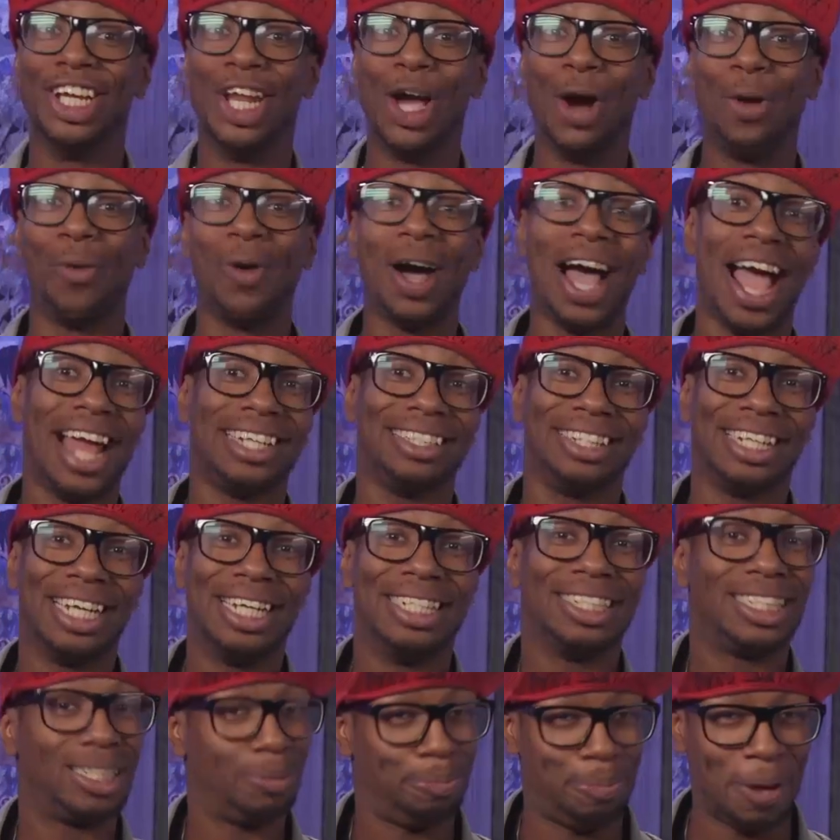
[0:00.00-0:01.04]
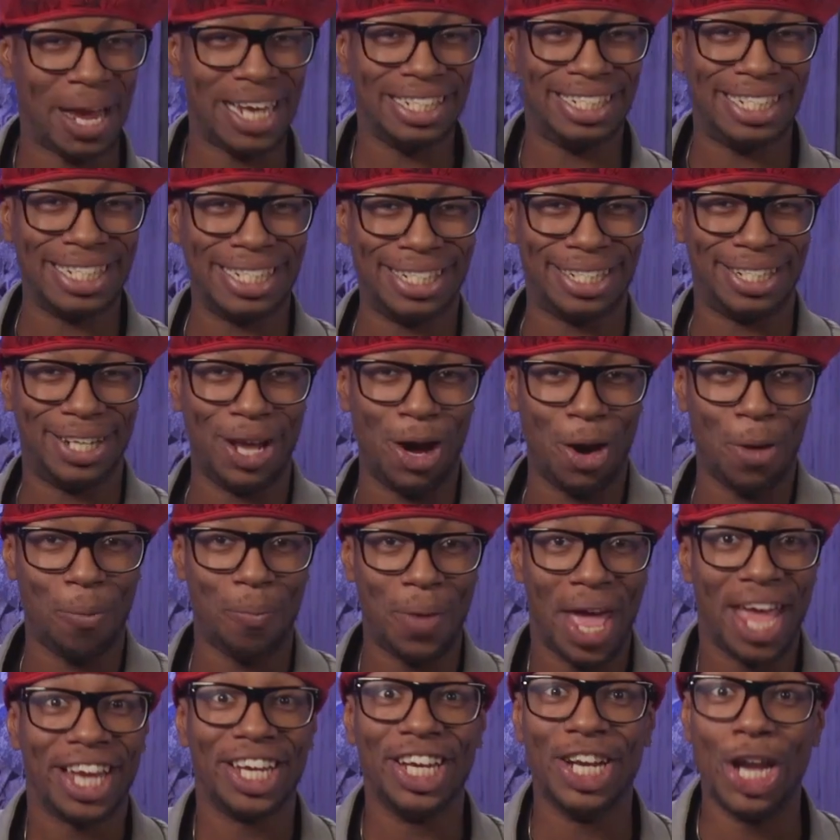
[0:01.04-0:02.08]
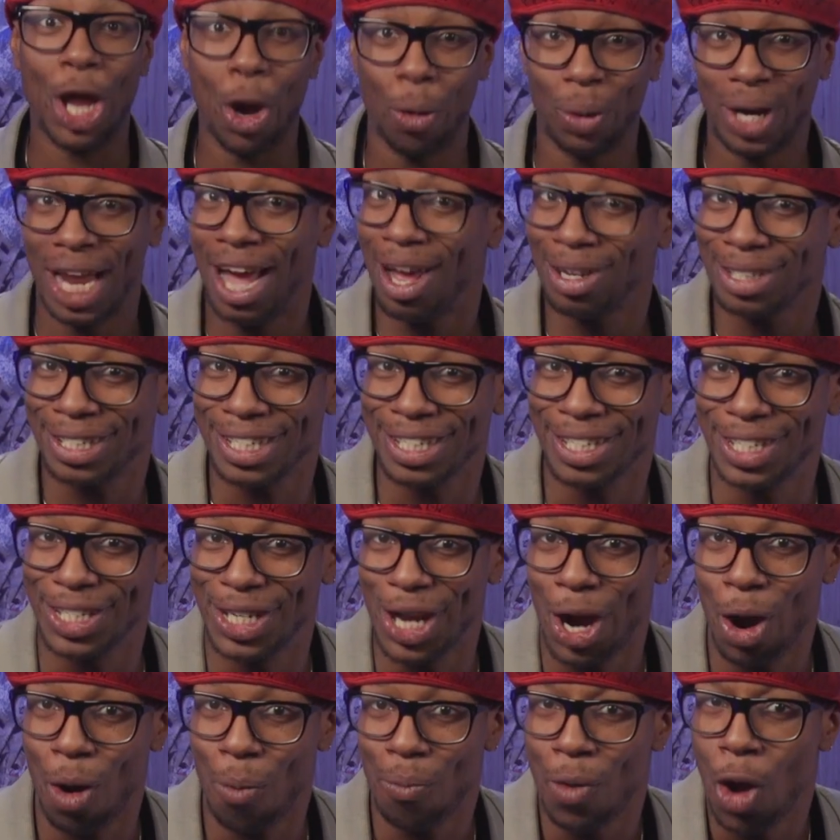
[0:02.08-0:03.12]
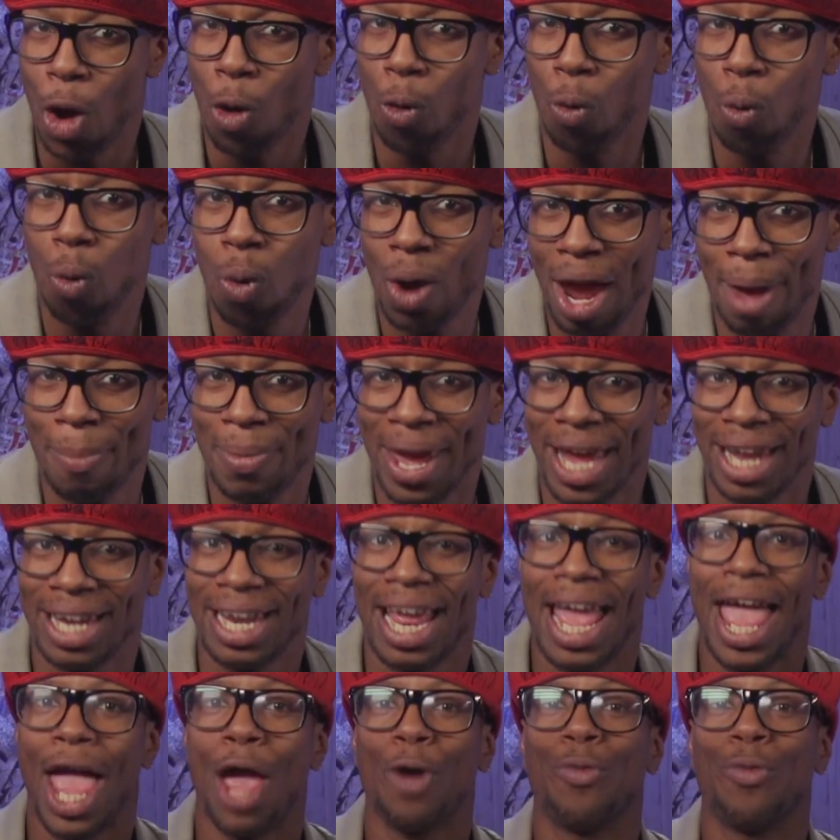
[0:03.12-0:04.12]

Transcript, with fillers: You know what? Space is dope. You know what else is dope? Women.